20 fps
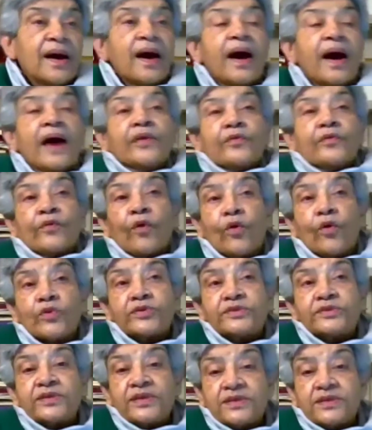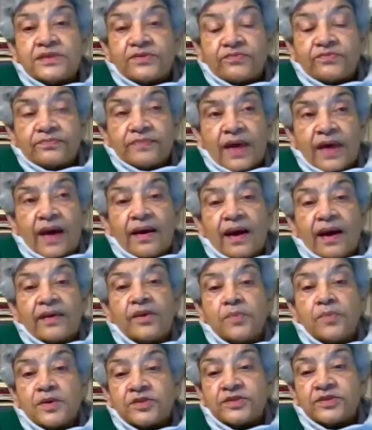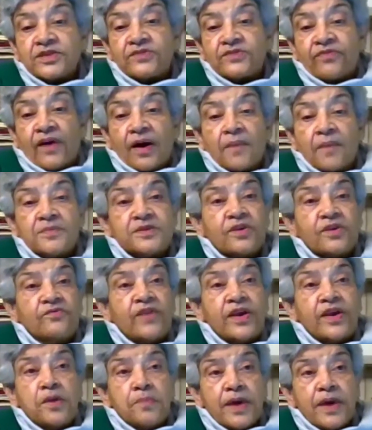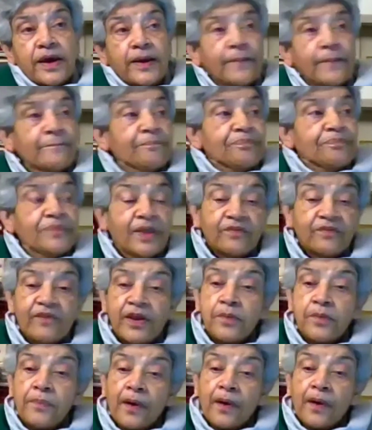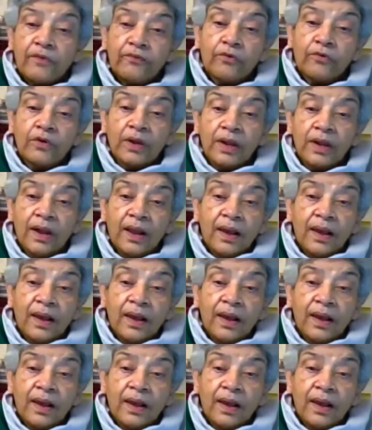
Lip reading: And of course, these agribusiness farms are very big, they're very powerful.